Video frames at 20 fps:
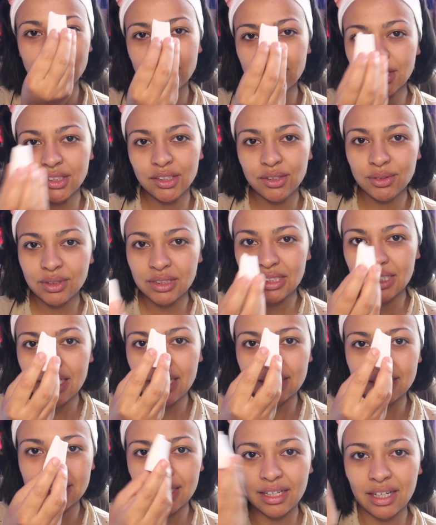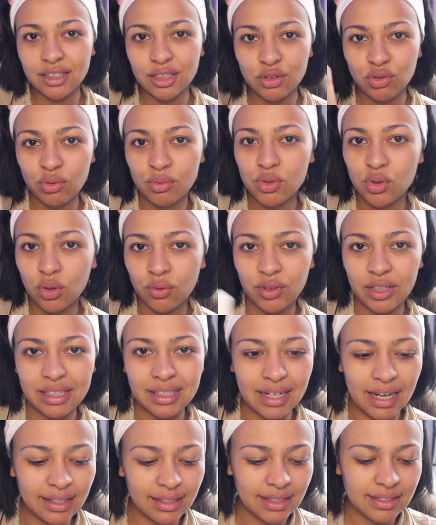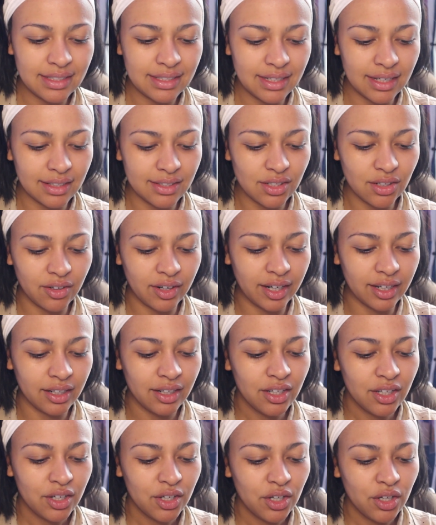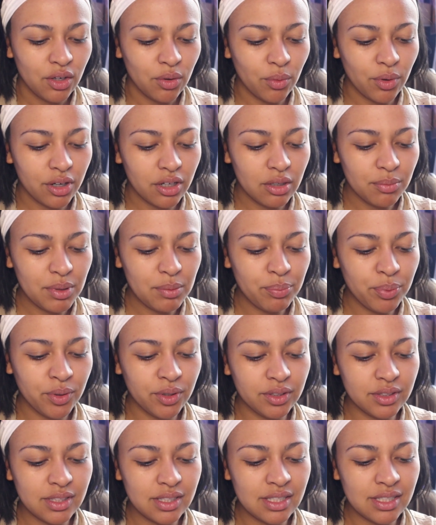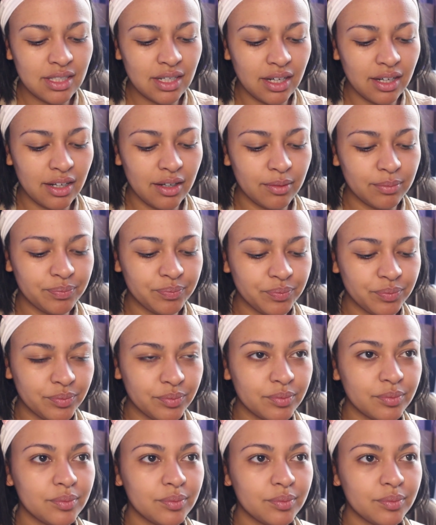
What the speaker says: Just use this. I got this from the store for like 99 cents. All right, we're gonna be putting some,